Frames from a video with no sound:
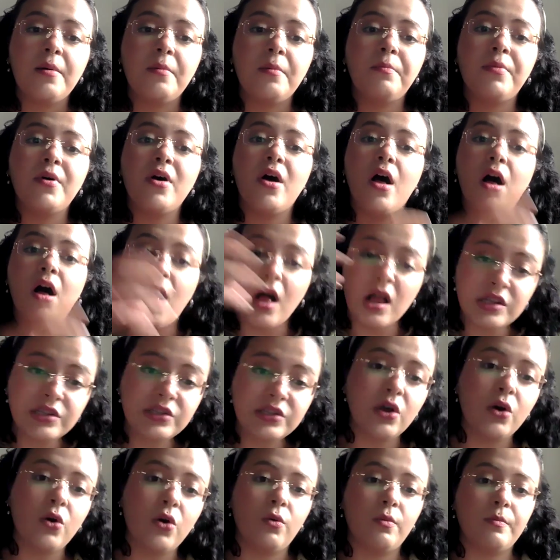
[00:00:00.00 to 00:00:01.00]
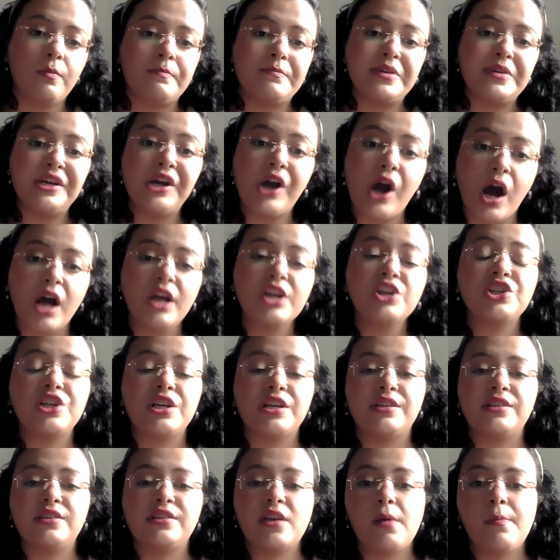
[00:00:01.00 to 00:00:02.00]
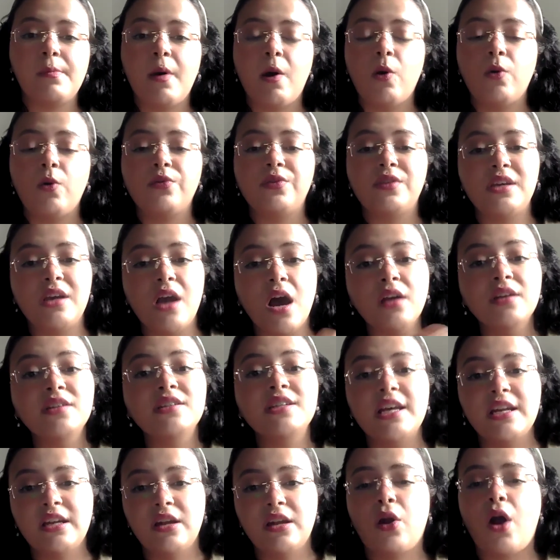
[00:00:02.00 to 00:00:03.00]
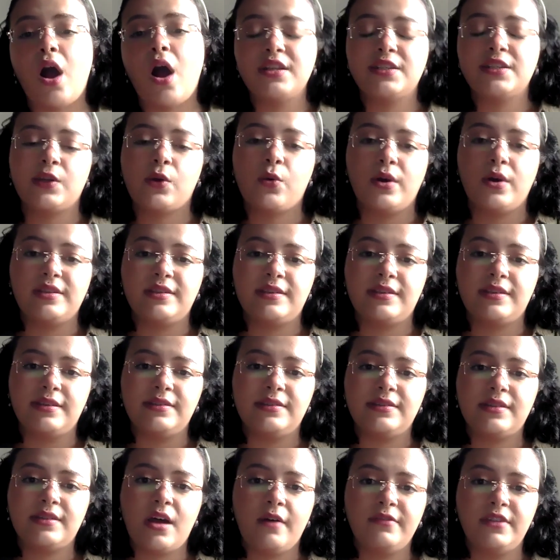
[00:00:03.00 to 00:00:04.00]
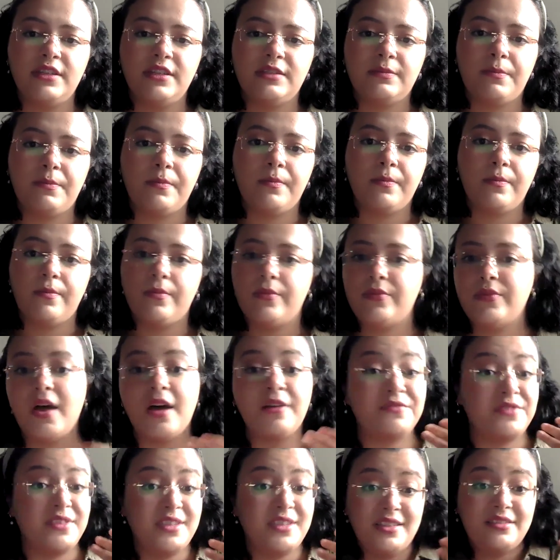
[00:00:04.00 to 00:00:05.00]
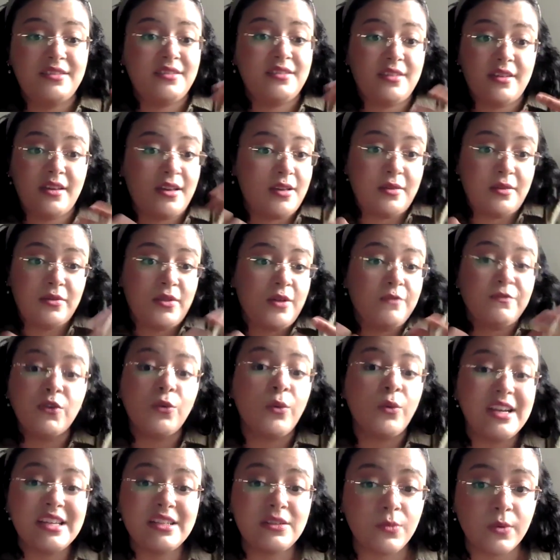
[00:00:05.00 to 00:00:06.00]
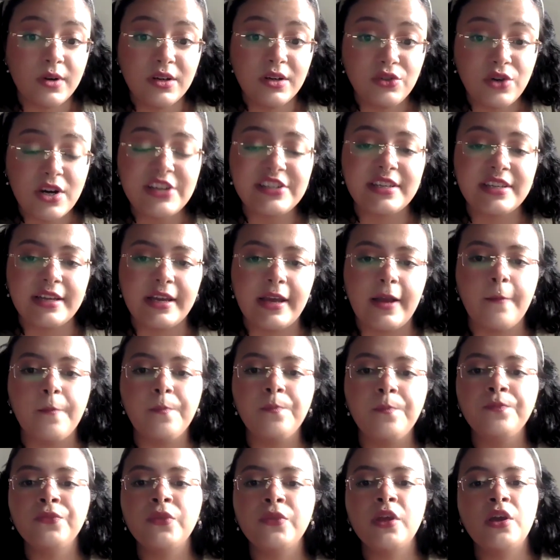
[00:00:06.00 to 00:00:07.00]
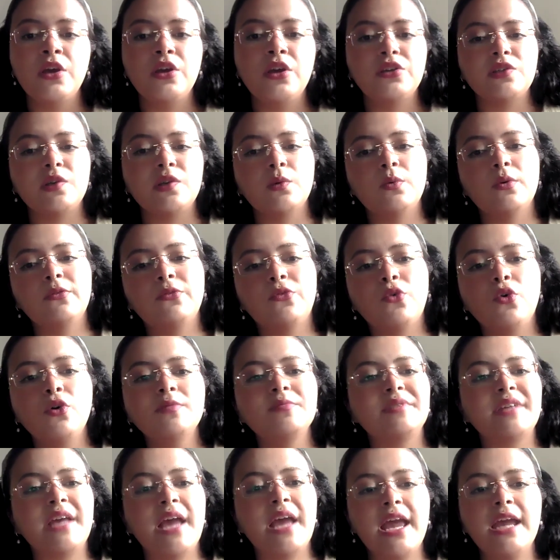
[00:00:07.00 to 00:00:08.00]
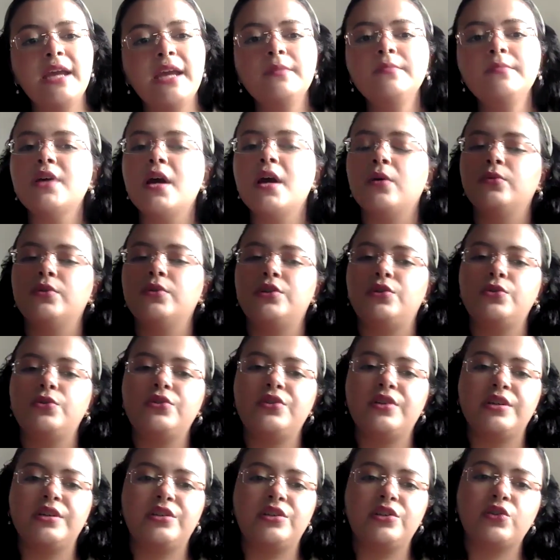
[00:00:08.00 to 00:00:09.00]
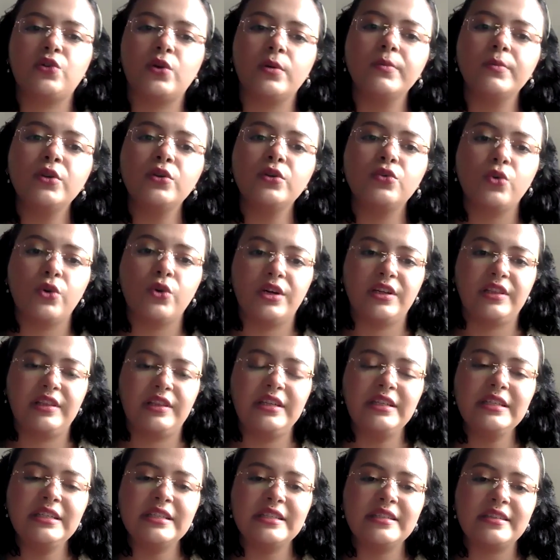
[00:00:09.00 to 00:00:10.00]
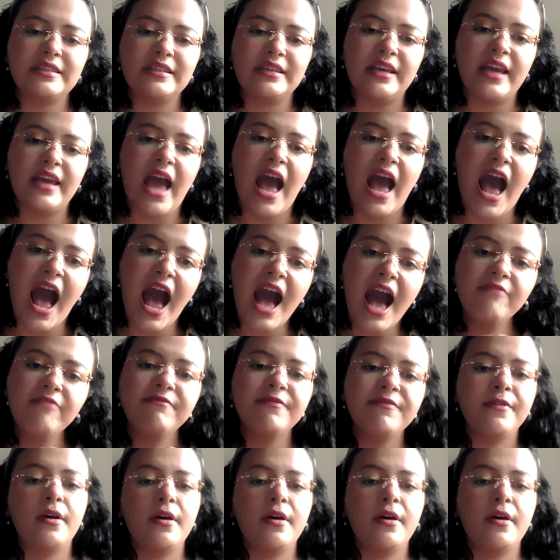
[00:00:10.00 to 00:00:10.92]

but also be cautious about the unintended consequences of the ways we're addressing it. So reforms aimed at reducing discriminatory leniency have